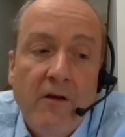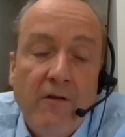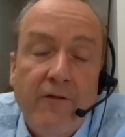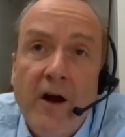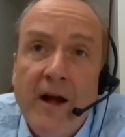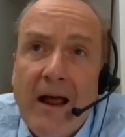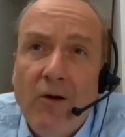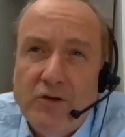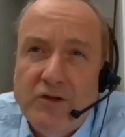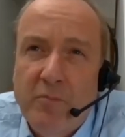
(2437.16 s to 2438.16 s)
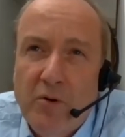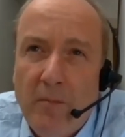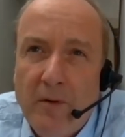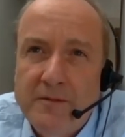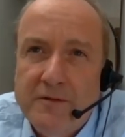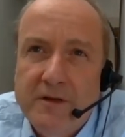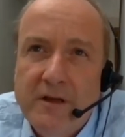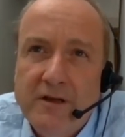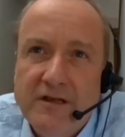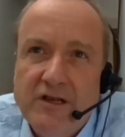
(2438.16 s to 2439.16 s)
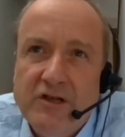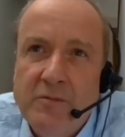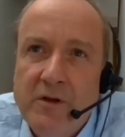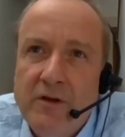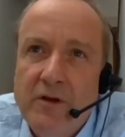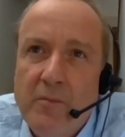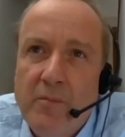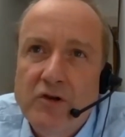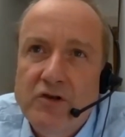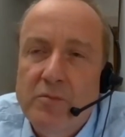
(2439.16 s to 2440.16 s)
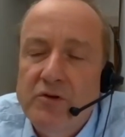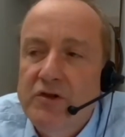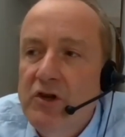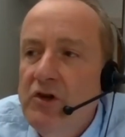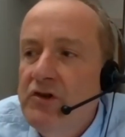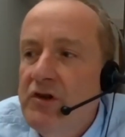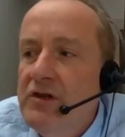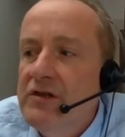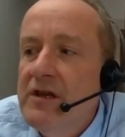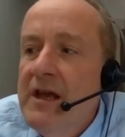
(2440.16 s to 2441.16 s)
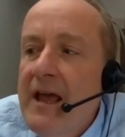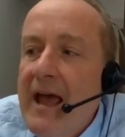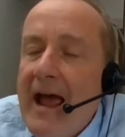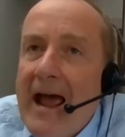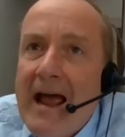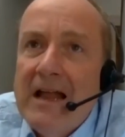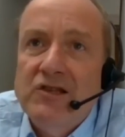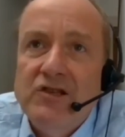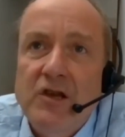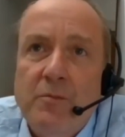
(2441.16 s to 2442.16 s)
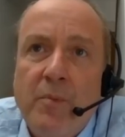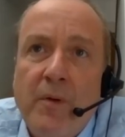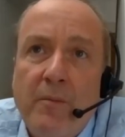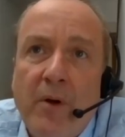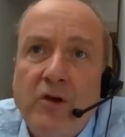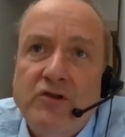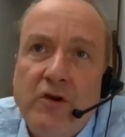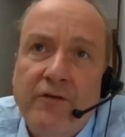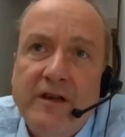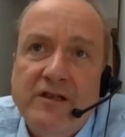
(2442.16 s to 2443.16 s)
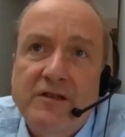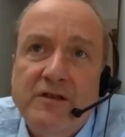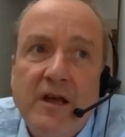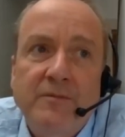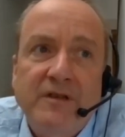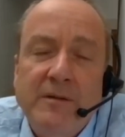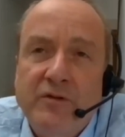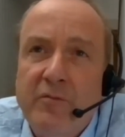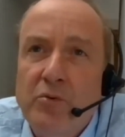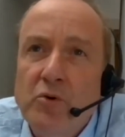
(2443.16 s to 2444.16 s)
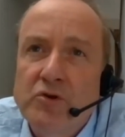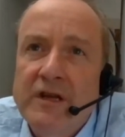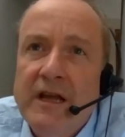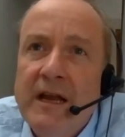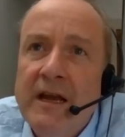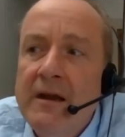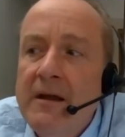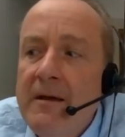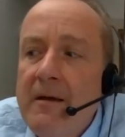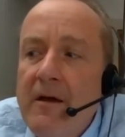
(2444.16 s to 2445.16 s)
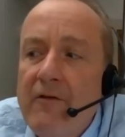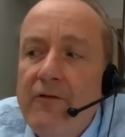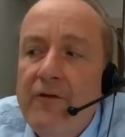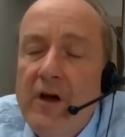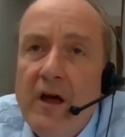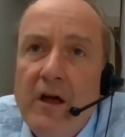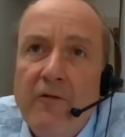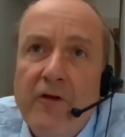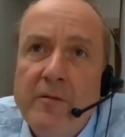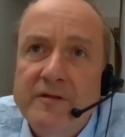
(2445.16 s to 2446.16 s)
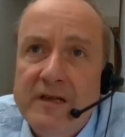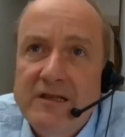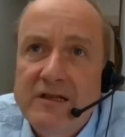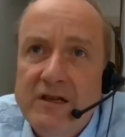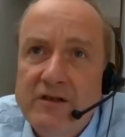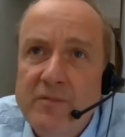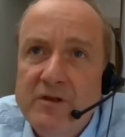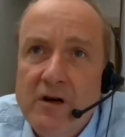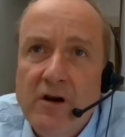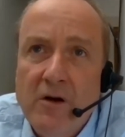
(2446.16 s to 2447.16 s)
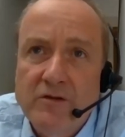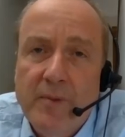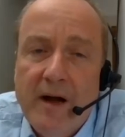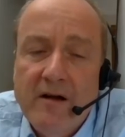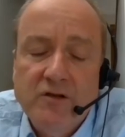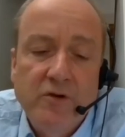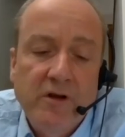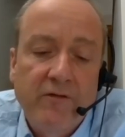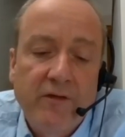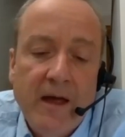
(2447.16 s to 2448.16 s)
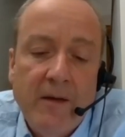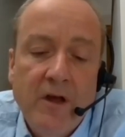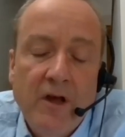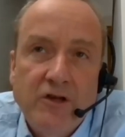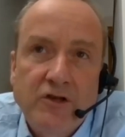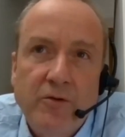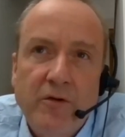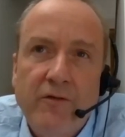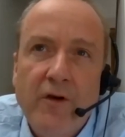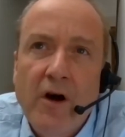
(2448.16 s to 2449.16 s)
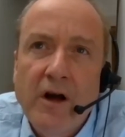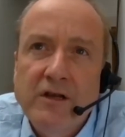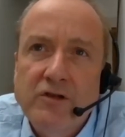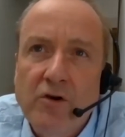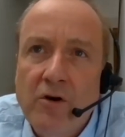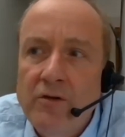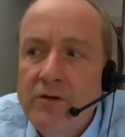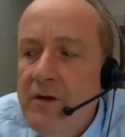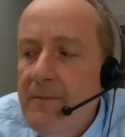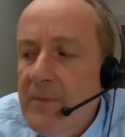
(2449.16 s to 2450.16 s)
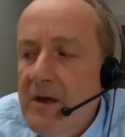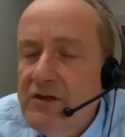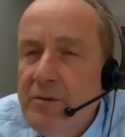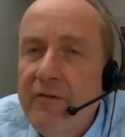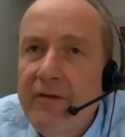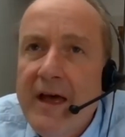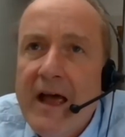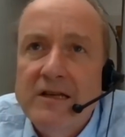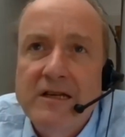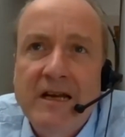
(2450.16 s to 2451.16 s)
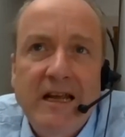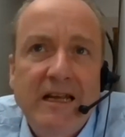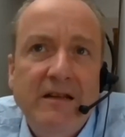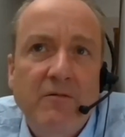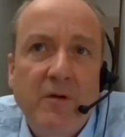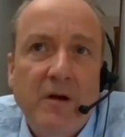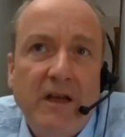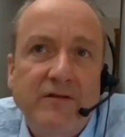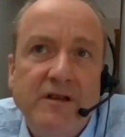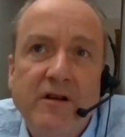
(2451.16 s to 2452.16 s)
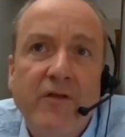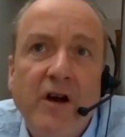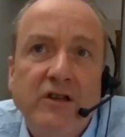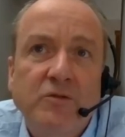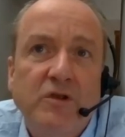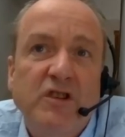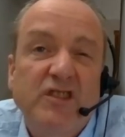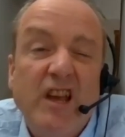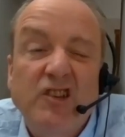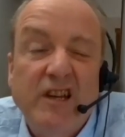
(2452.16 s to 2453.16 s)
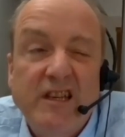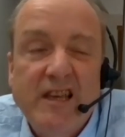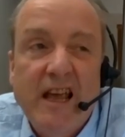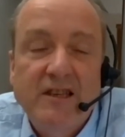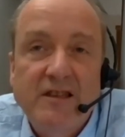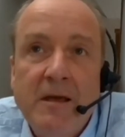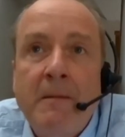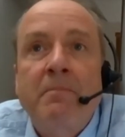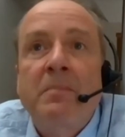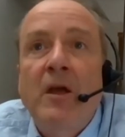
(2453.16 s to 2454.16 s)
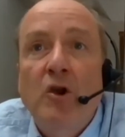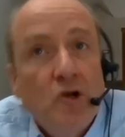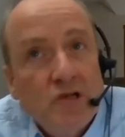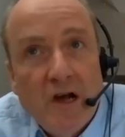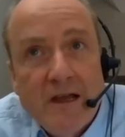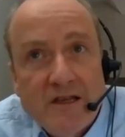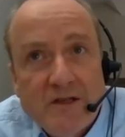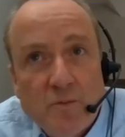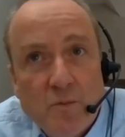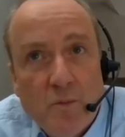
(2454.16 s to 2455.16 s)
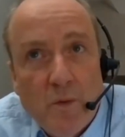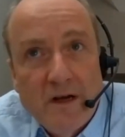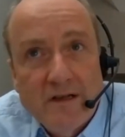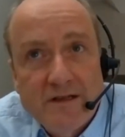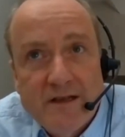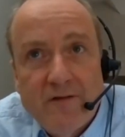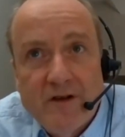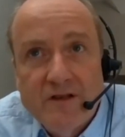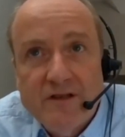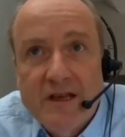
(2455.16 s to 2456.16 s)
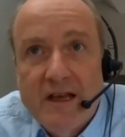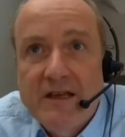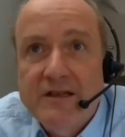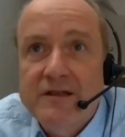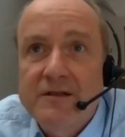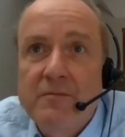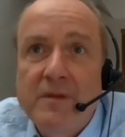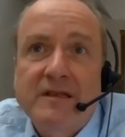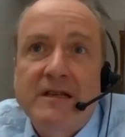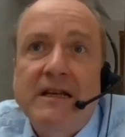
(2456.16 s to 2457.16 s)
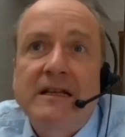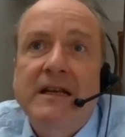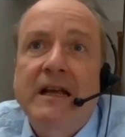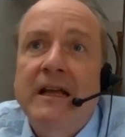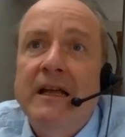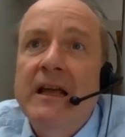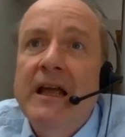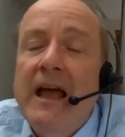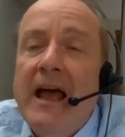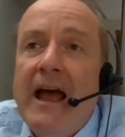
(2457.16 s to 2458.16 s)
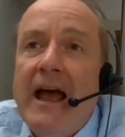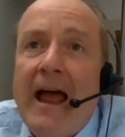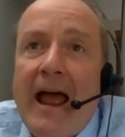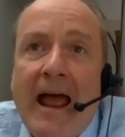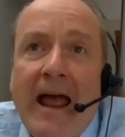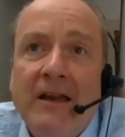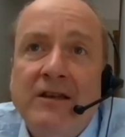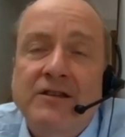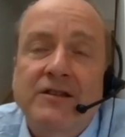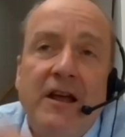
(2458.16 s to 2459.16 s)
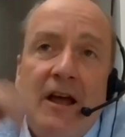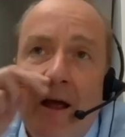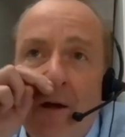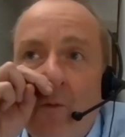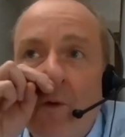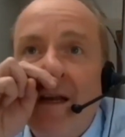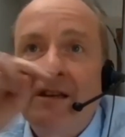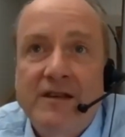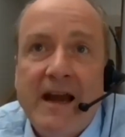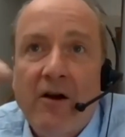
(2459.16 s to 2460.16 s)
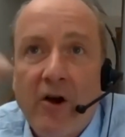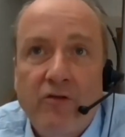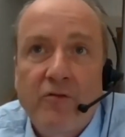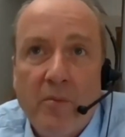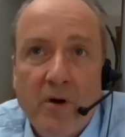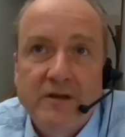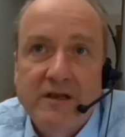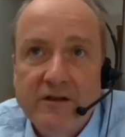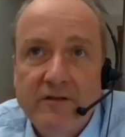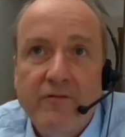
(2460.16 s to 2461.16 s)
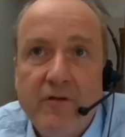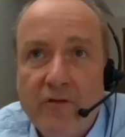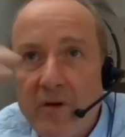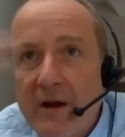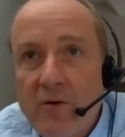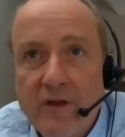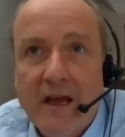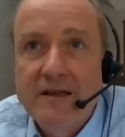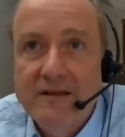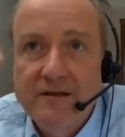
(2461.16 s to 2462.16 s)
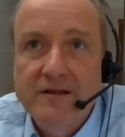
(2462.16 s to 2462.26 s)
find out lots of problems within the system and the approach to the prosecutions, and the post office seemed to have brought in a firm of solicitors, and Mr. Clark was a barrister working for them, to advise on some of that. And he gives an advice which essentially says, looks like this witness's evidence is misleading, and we need to now go through a process of reviewing all the cases and